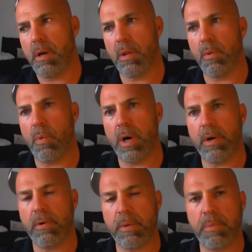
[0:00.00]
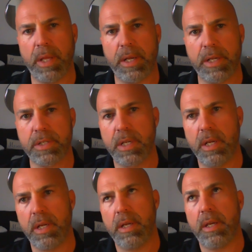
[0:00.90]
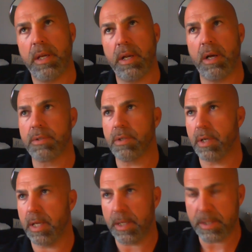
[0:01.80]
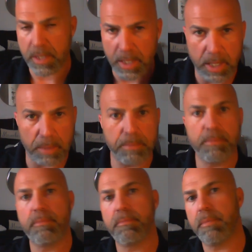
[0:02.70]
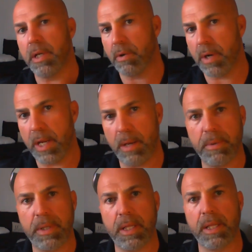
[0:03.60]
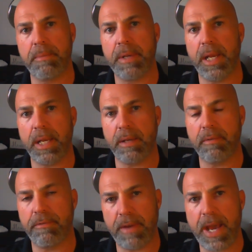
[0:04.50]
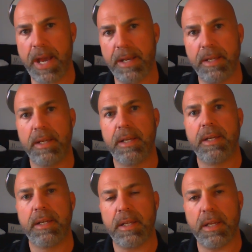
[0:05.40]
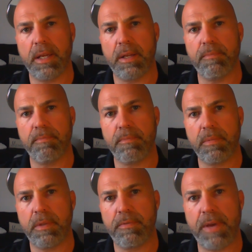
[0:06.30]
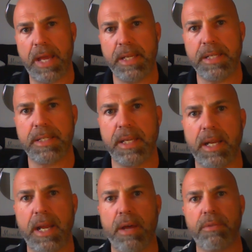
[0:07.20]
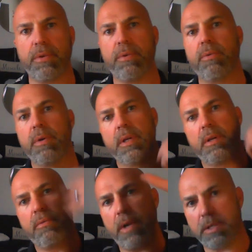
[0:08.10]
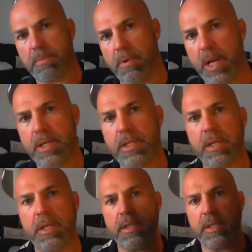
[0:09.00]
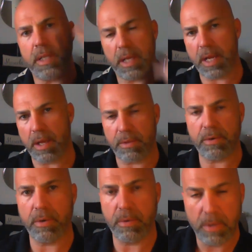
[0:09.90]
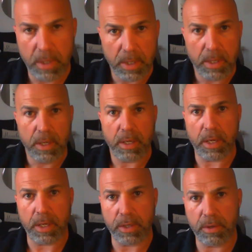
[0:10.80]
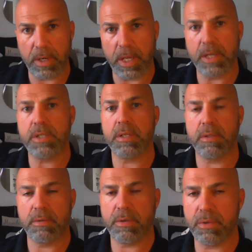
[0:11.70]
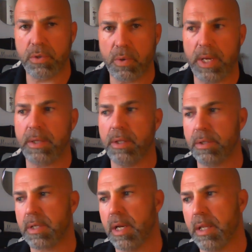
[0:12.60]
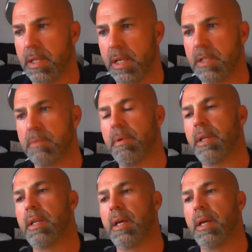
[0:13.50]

all the water replenished. It also, again, is going to be a great help with eliminating fat. The fat needs to get out through respiration, needs to get out through urination, through sweat, those kind of things. But